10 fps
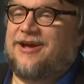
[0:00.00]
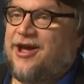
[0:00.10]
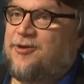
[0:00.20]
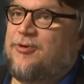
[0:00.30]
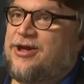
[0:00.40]

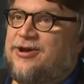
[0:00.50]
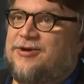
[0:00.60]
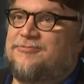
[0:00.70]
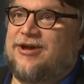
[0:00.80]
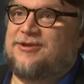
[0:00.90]
I wake
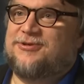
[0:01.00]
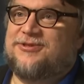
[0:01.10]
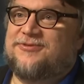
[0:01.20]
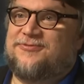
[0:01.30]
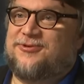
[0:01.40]
up right with
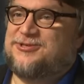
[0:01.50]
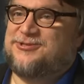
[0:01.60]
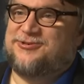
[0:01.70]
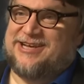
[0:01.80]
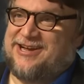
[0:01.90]
the first
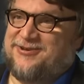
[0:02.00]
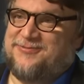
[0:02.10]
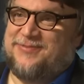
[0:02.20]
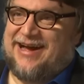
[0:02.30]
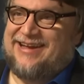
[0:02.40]
or
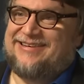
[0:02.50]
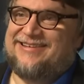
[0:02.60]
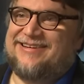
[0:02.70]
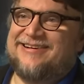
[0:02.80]
second bite.